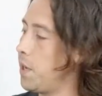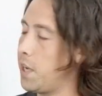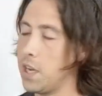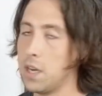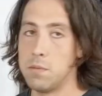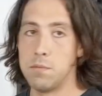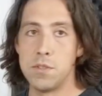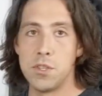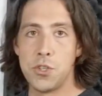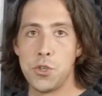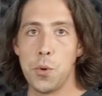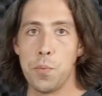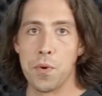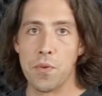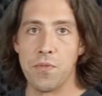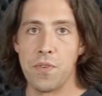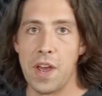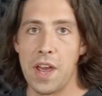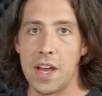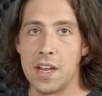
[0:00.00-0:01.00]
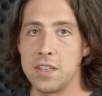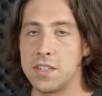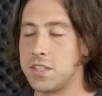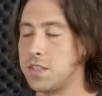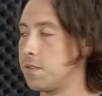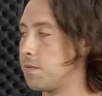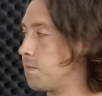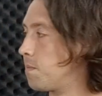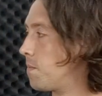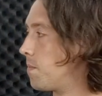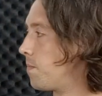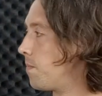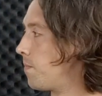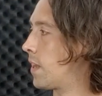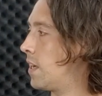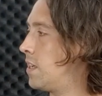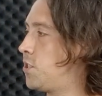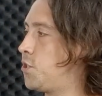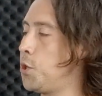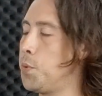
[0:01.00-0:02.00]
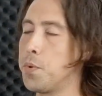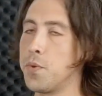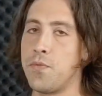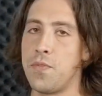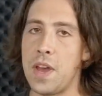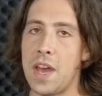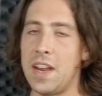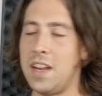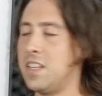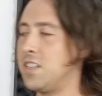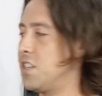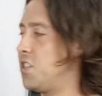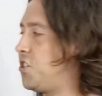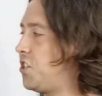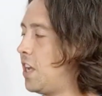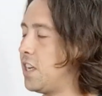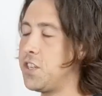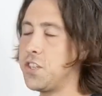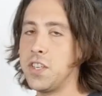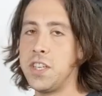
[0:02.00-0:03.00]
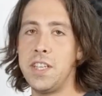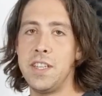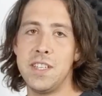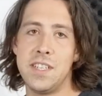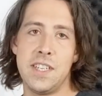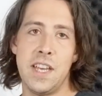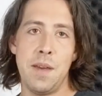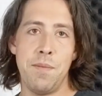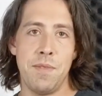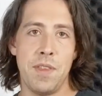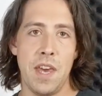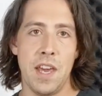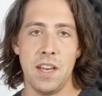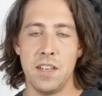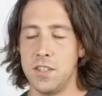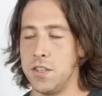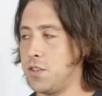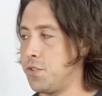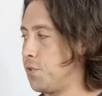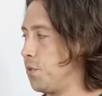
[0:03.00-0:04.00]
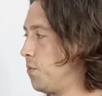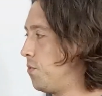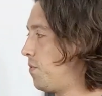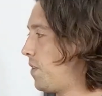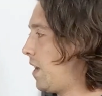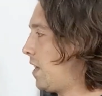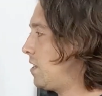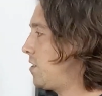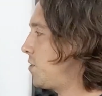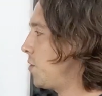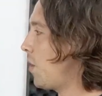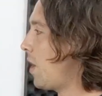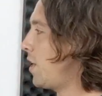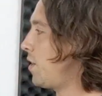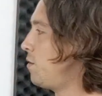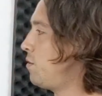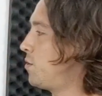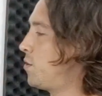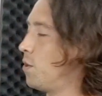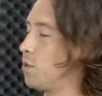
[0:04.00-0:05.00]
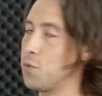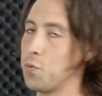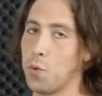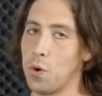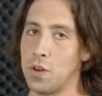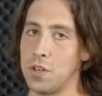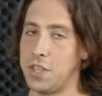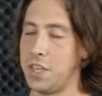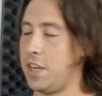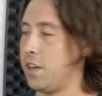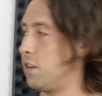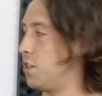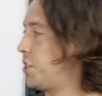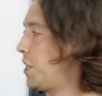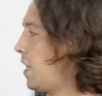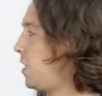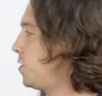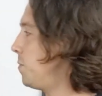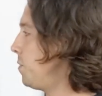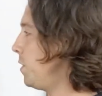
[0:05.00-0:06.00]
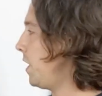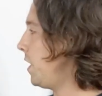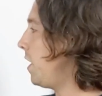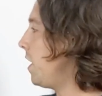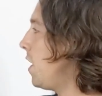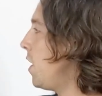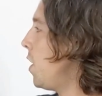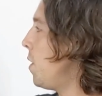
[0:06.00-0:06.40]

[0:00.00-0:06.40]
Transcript: become super fans. A super fan is essentially the same thing as a true fan. So I use those words interchangeably,